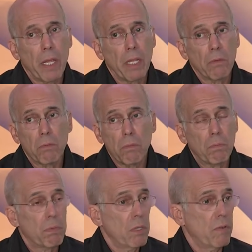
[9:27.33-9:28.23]
And
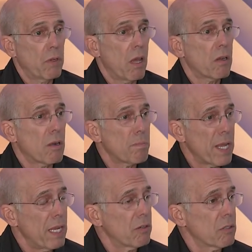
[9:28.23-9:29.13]
believe it or not, our
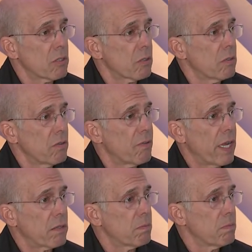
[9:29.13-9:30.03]
parents are in
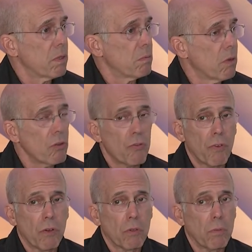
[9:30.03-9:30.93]
fact the most
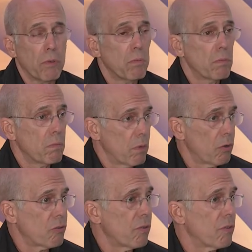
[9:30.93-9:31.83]
vulnerable.
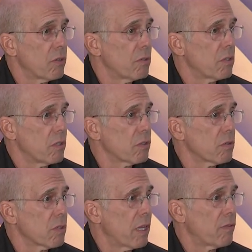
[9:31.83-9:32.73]
Most of the
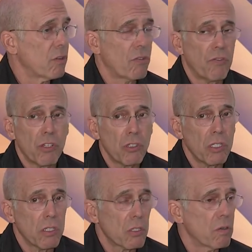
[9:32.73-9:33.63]
digital theft is
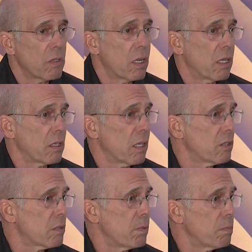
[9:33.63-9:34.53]
phishing that's going on
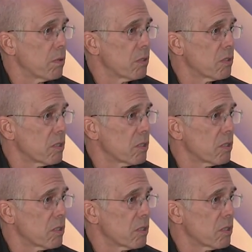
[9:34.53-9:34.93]
against people that are